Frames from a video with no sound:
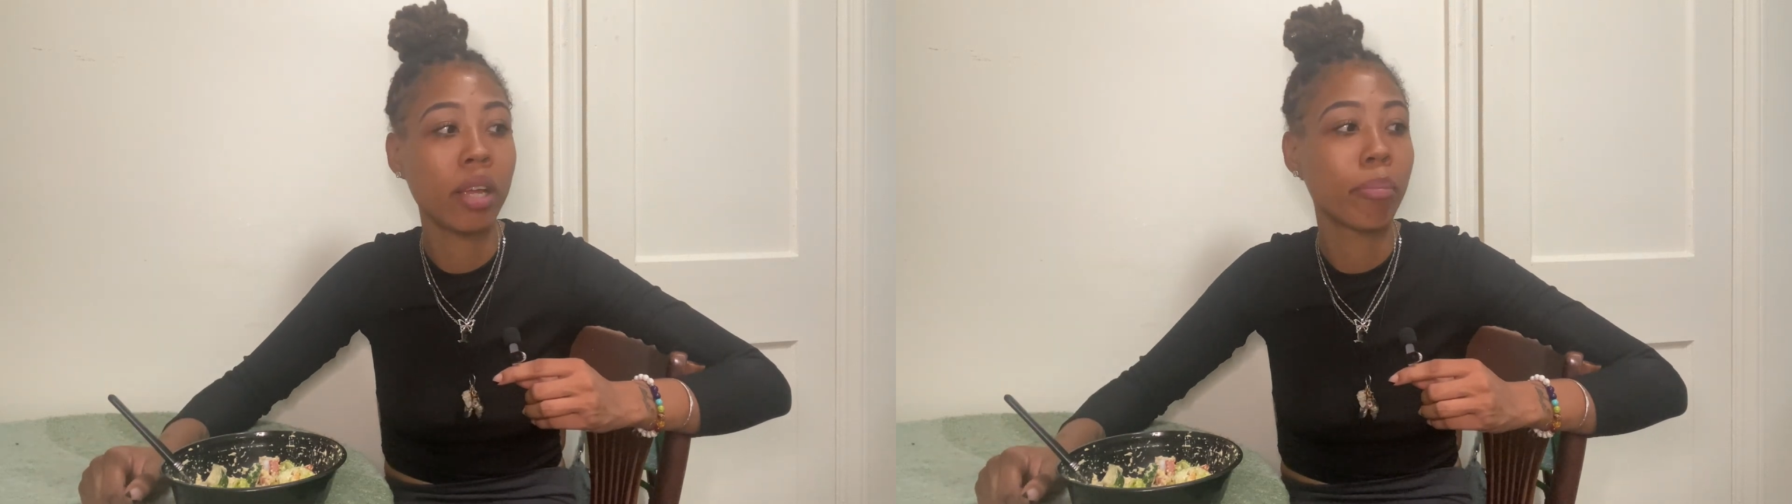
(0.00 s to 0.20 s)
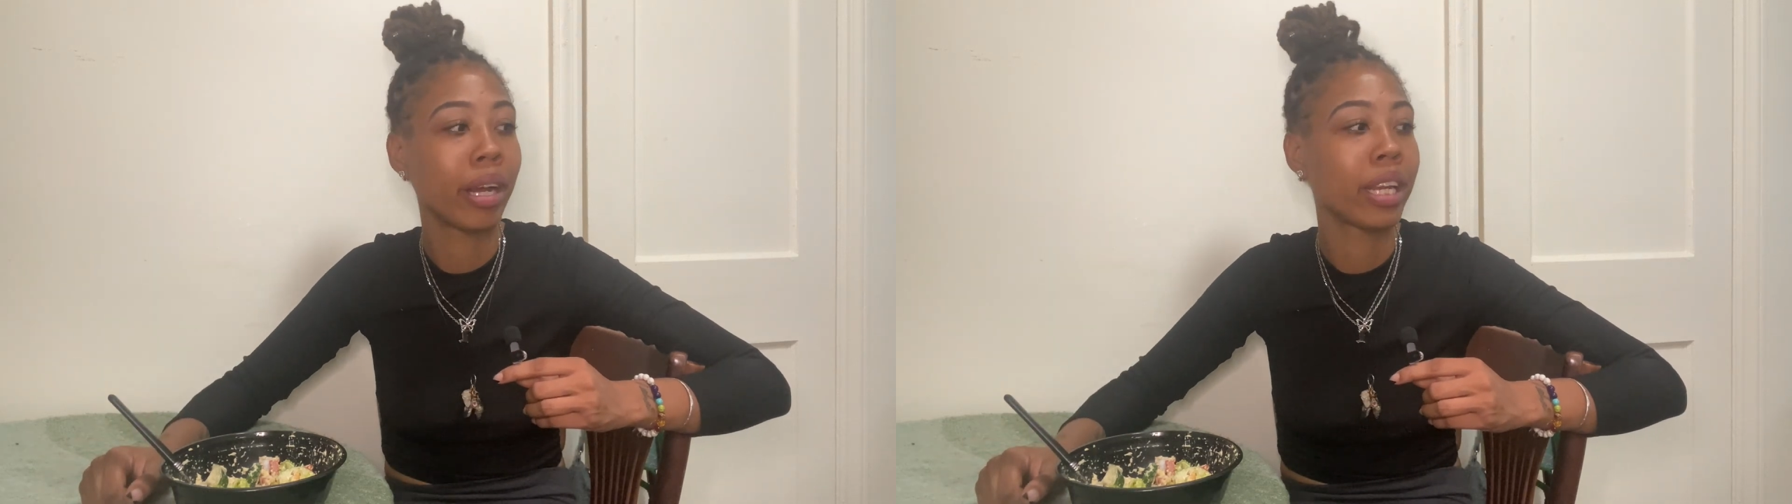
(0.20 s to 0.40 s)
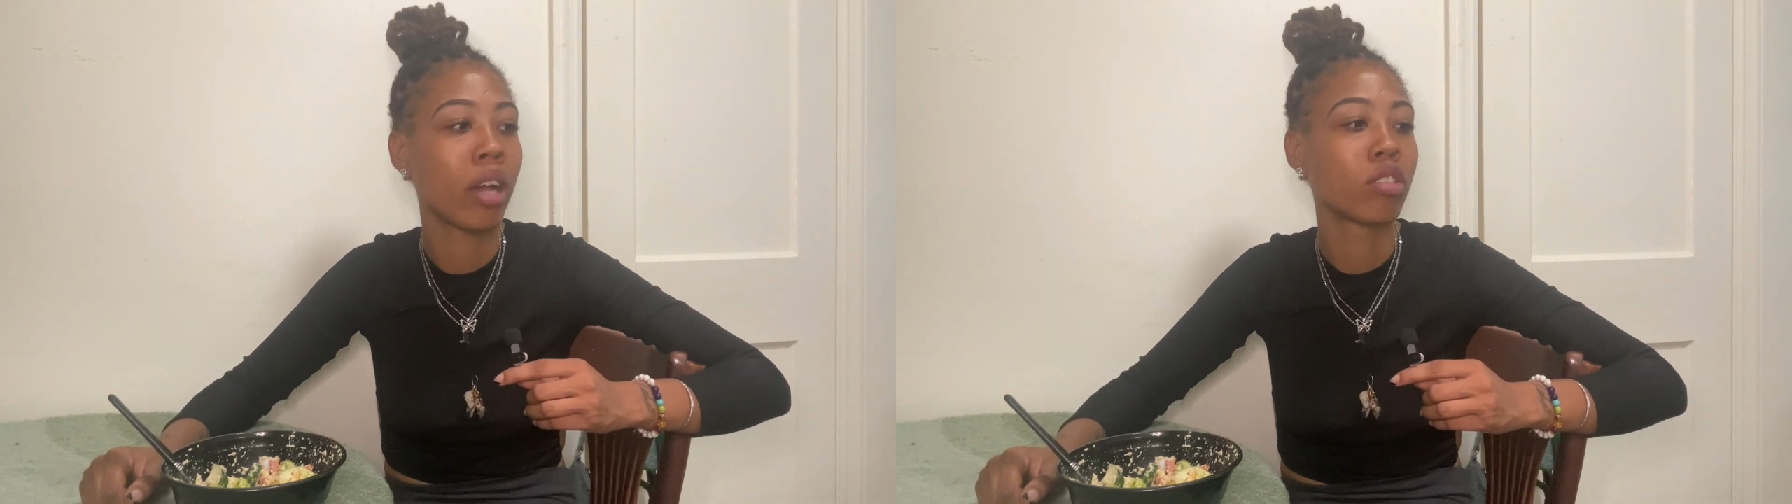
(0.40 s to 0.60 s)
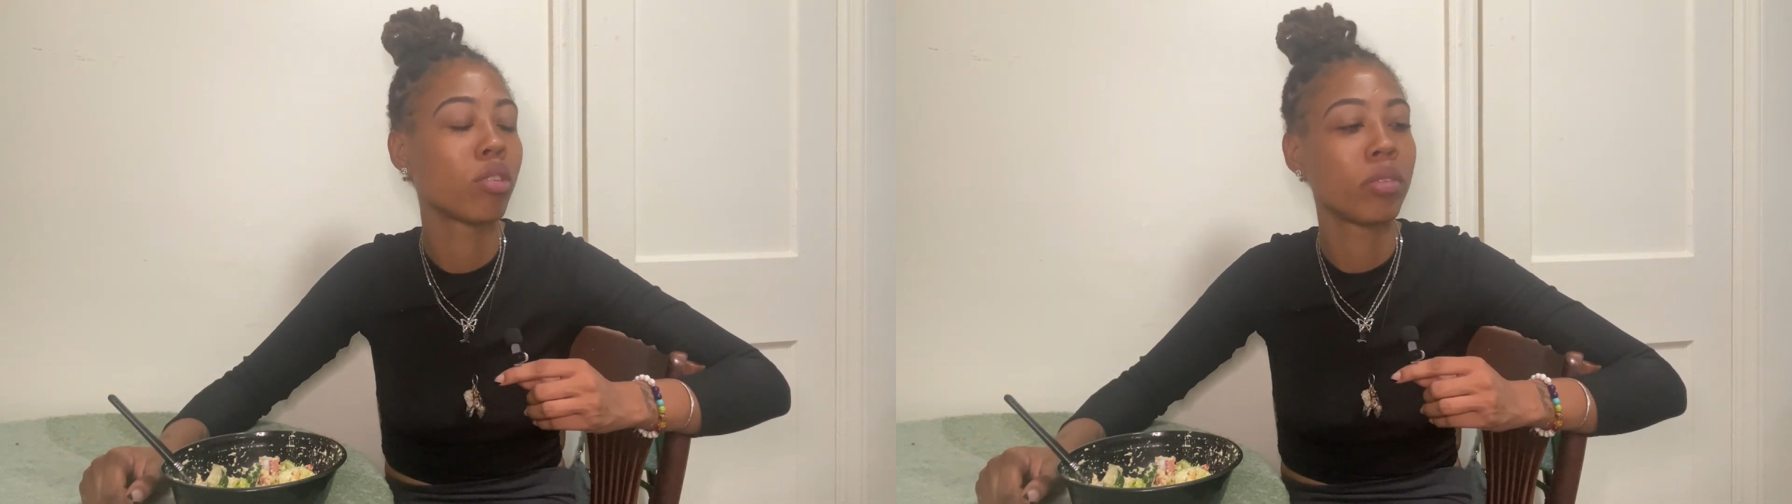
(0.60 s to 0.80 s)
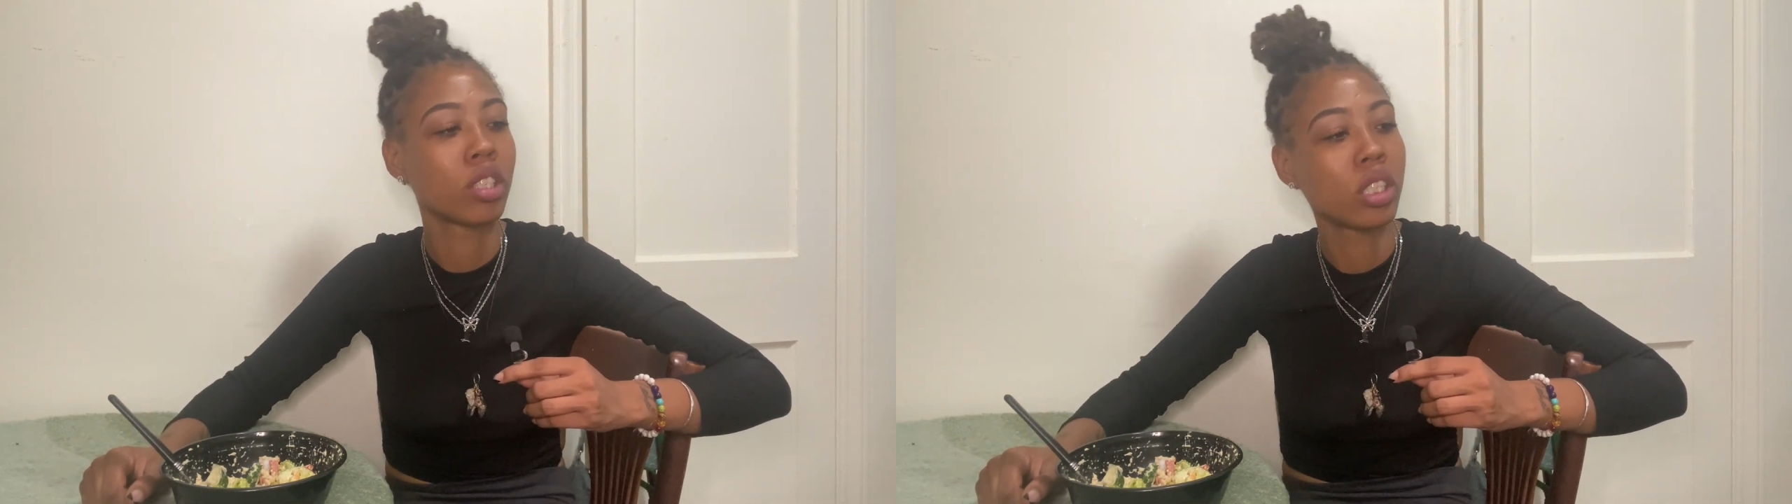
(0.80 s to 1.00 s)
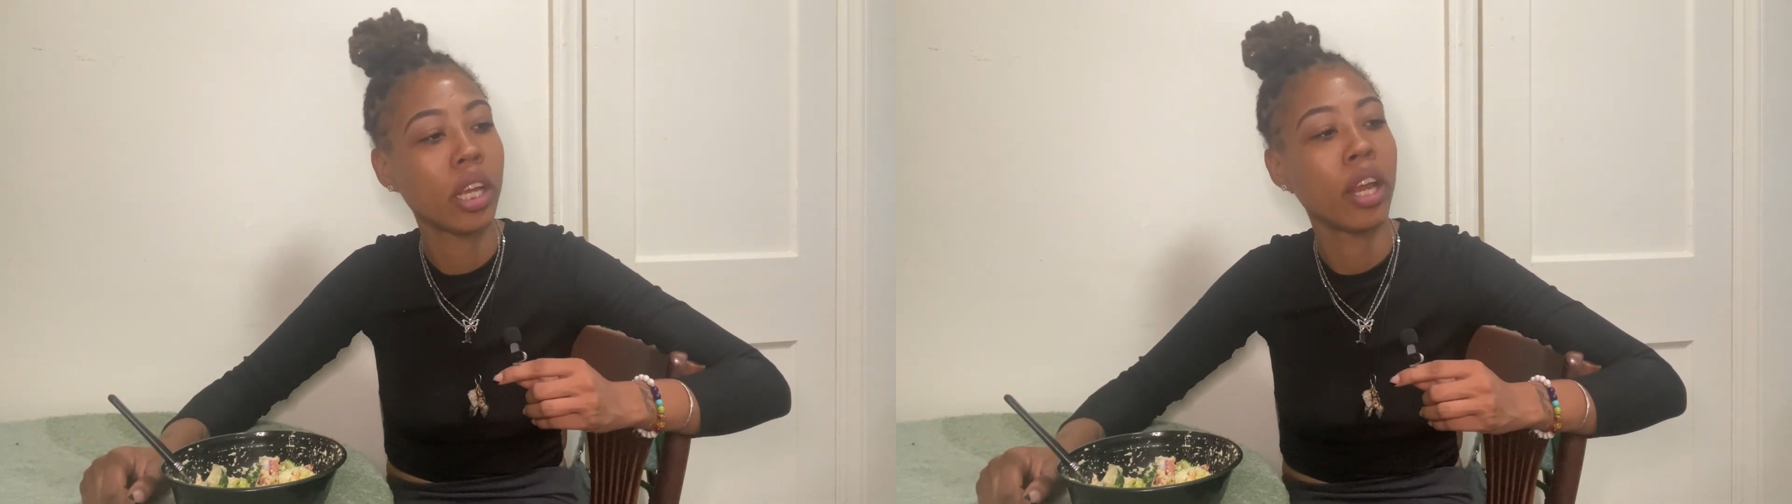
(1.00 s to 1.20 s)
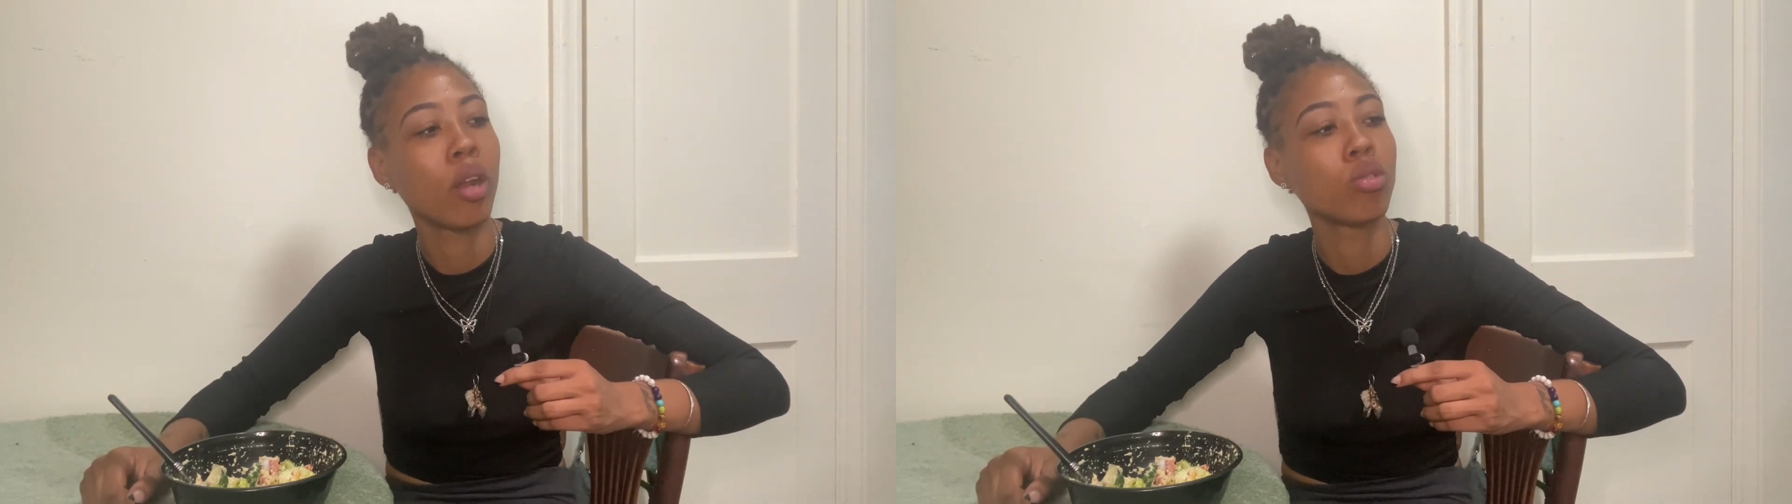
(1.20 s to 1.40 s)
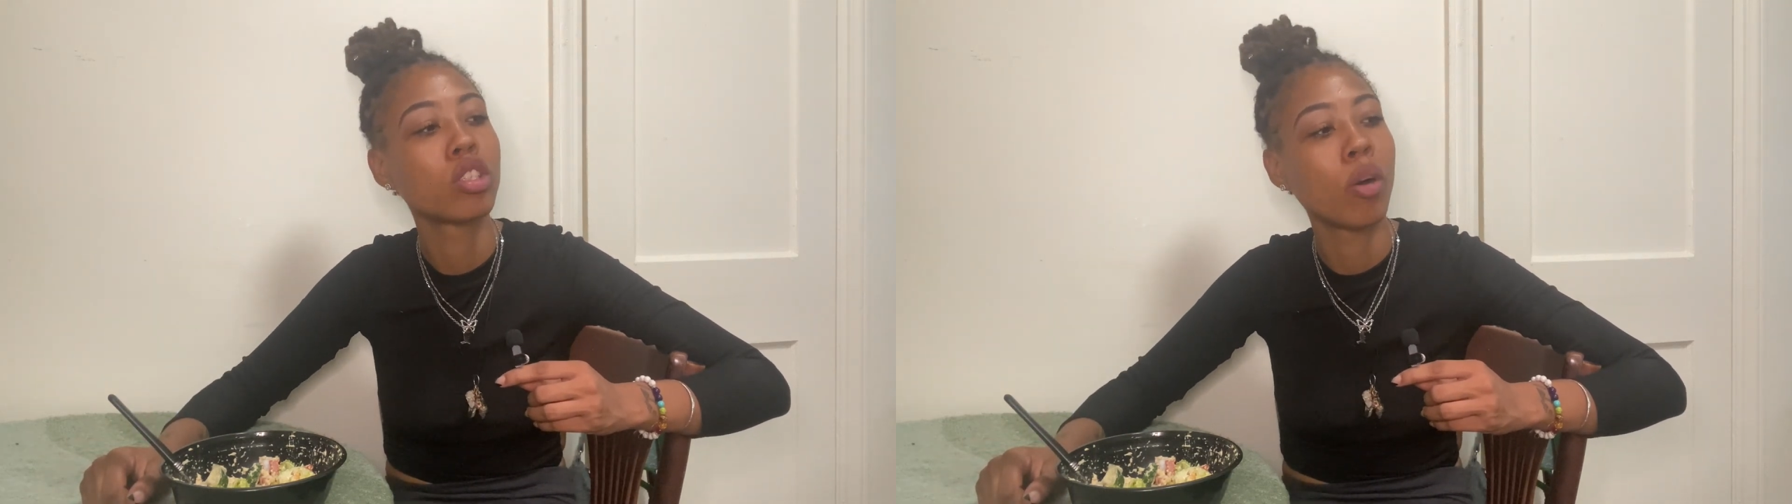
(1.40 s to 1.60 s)
break down so much shit and
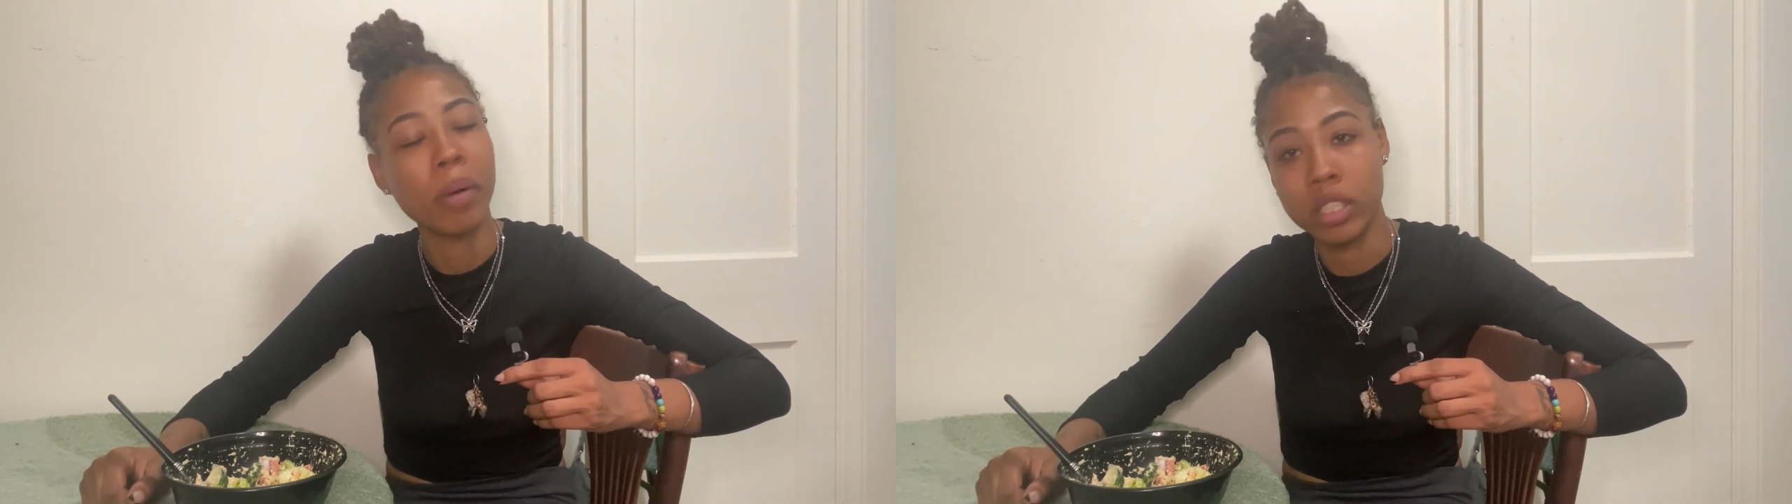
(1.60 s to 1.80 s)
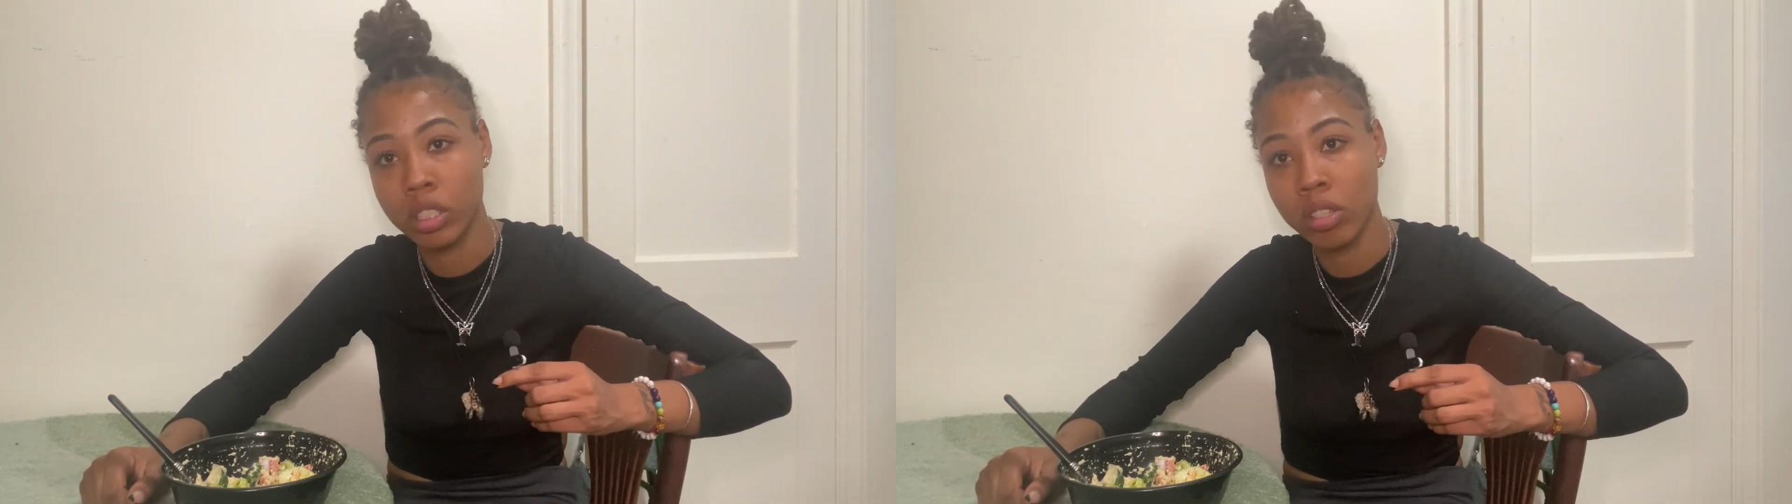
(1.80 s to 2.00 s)
know so much.